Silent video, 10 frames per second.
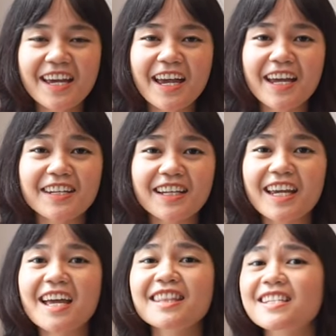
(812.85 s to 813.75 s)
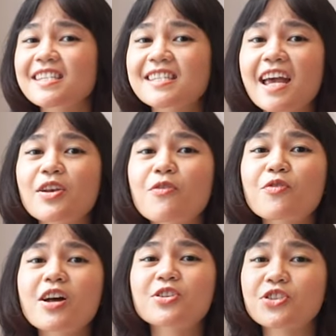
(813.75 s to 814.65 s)
And again, this is Anna
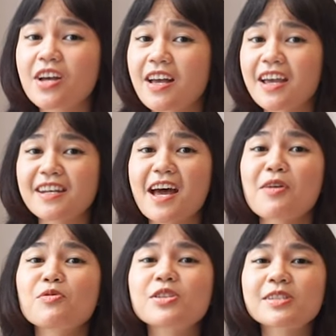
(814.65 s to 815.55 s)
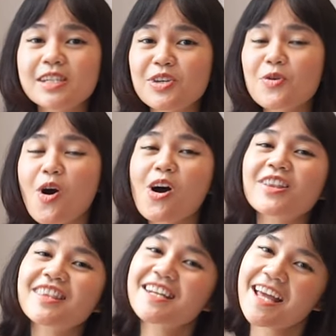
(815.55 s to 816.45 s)
Francia, and I will see you
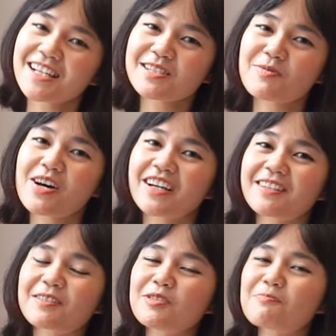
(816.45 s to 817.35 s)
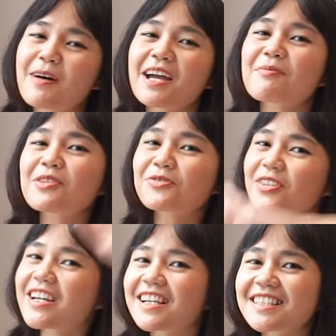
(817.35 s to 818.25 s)
on the next one. Goodbye, my
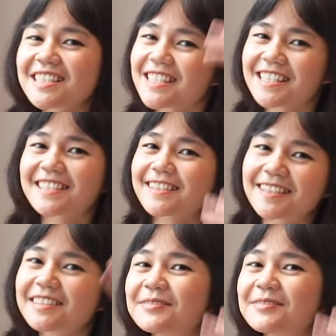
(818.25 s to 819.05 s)
friends!